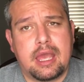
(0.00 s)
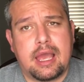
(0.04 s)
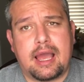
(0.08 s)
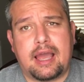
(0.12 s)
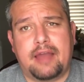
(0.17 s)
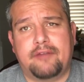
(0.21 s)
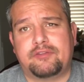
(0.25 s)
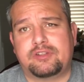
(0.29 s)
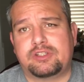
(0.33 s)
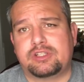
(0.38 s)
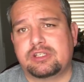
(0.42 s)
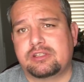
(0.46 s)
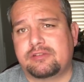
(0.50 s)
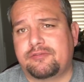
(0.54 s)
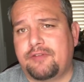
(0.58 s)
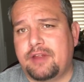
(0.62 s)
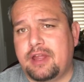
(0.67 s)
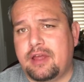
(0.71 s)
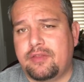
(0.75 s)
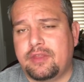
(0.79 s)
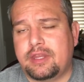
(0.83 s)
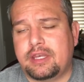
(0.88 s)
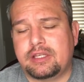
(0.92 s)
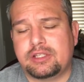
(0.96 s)
I've just
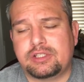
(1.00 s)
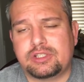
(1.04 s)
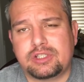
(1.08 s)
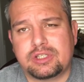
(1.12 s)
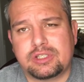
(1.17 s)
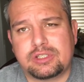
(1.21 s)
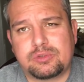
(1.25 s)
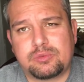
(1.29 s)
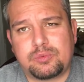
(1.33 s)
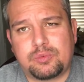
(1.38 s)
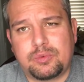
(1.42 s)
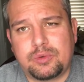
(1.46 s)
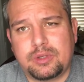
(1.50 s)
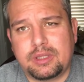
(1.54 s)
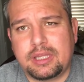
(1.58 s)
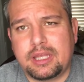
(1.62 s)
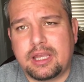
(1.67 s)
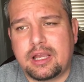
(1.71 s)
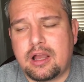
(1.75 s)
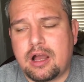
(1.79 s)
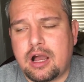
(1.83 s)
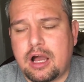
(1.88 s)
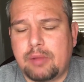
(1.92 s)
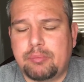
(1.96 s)
found that it just really
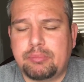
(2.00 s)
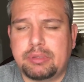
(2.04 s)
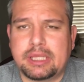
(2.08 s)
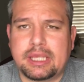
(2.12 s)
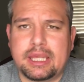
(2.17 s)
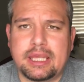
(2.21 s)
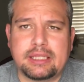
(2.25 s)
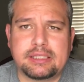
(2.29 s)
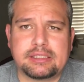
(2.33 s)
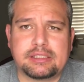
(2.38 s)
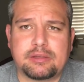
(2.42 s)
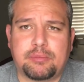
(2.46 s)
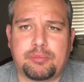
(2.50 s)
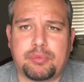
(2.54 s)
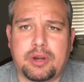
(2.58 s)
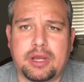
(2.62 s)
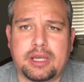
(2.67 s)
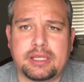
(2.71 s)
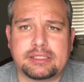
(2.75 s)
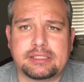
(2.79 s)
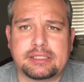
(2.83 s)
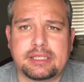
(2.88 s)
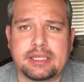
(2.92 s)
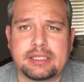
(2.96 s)
complicates the
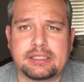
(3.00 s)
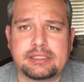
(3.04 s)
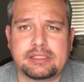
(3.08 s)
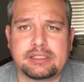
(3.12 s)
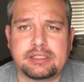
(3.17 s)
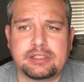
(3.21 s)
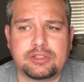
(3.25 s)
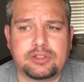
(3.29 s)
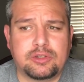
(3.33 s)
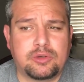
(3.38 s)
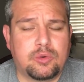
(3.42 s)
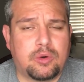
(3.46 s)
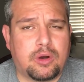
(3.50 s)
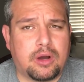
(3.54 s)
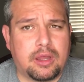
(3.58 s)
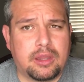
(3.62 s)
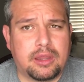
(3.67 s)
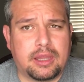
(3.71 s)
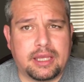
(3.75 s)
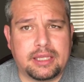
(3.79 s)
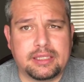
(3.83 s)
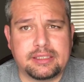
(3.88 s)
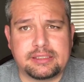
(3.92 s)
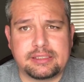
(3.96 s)
process to do
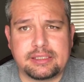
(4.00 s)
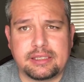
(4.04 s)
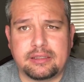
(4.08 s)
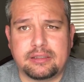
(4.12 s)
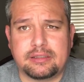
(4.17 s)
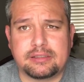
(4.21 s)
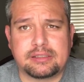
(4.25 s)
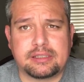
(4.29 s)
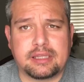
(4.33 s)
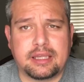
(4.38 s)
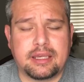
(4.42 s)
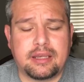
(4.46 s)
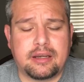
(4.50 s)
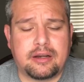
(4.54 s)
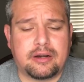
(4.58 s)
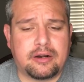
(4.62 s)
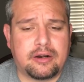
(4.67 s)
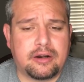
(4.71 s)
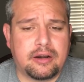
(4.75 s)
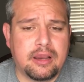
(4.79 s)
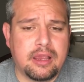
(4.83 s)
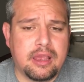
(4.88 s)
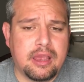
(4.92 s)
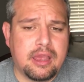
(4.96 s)
online sales
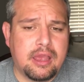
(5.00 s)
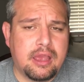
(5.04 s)
later.